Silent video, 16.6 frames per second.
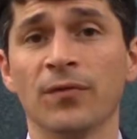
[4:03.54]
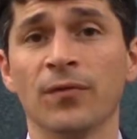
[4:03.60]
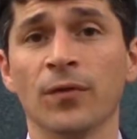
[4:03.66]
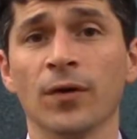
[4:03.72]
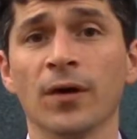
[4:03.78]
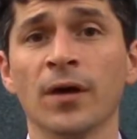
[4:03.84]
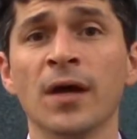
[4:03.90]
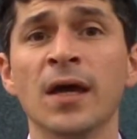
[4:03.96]

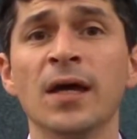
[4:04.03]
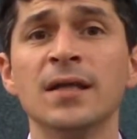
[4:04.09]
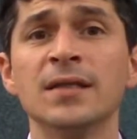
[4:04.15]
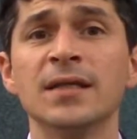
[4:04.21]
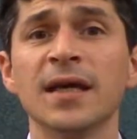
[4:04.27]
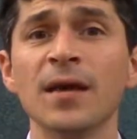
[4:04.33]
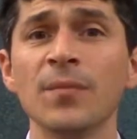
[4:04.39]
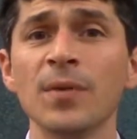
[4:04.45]
For?,
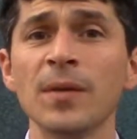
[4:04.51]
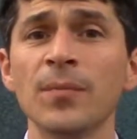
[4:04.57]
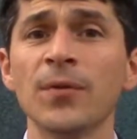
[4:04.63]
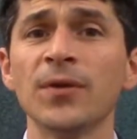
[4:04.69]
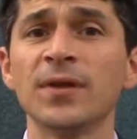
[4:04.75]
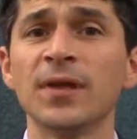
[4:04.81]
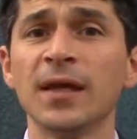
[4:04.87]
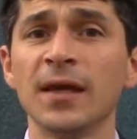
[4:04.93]
to get
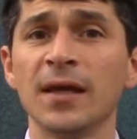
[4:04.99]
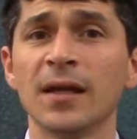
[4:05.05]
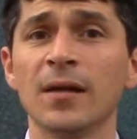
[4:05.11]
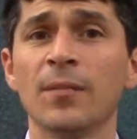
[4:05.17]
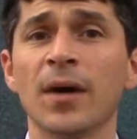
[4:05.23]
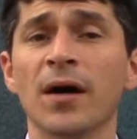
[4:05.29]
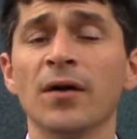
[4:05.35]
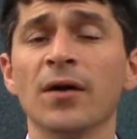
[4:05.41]
people thinking
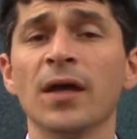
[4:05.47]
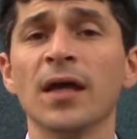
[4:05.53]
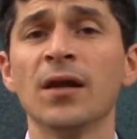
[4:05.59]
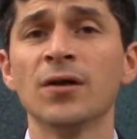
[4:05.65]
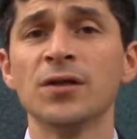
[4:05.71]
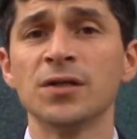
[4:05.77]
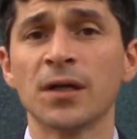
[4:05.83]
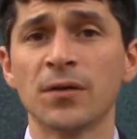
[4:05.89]
about
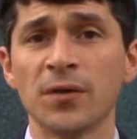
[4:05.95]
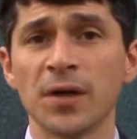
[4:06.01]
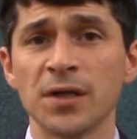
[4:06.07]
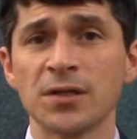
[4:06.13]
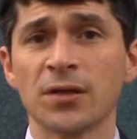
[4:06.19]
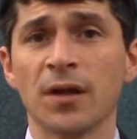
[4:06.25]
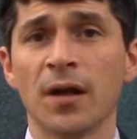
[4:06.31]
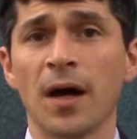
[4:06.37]

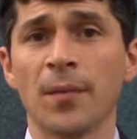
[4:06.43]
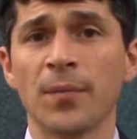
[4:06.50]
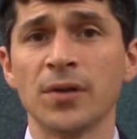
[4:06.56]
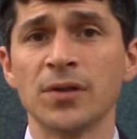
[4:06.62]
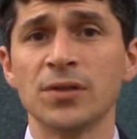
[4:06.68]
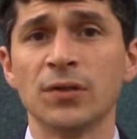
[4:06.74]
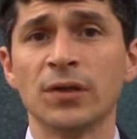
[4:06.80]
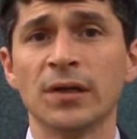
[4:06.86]
intergenerational
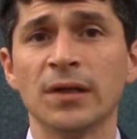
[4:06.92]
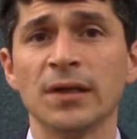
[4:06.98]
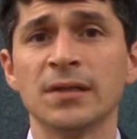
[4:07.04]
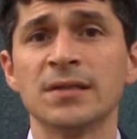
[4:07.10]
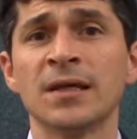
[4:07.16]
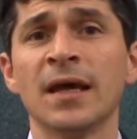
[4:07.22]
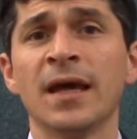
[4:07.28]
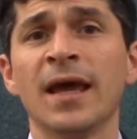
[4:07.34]

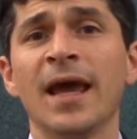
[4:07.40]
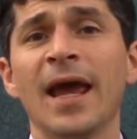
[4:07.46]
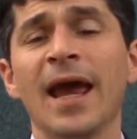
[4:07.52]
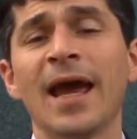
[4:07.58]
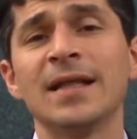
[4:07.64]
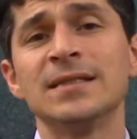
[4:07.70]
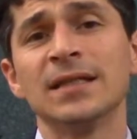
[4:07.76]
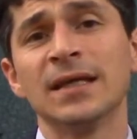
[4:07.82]
opportunities
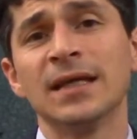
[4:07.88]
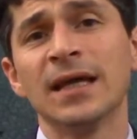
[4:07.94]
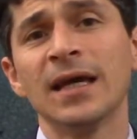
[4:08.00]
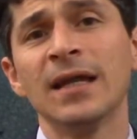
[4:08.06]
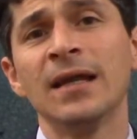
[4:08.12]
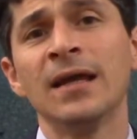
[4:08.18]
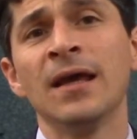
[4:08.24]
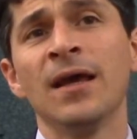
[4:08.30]
and to
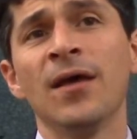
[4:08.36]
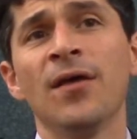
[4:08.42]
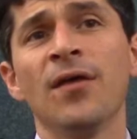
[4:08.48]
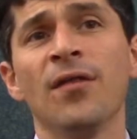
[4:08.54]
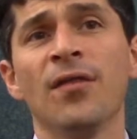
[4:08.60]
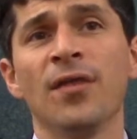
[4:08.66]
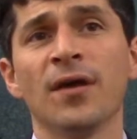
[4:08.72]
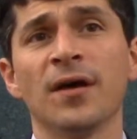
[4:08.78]
get
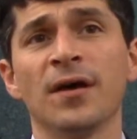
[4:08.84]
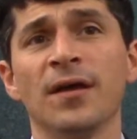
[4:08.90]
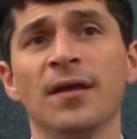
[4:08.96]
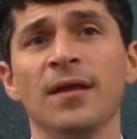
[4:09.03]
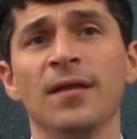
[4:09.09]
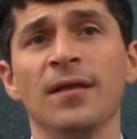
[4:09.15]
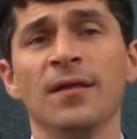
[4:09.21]
the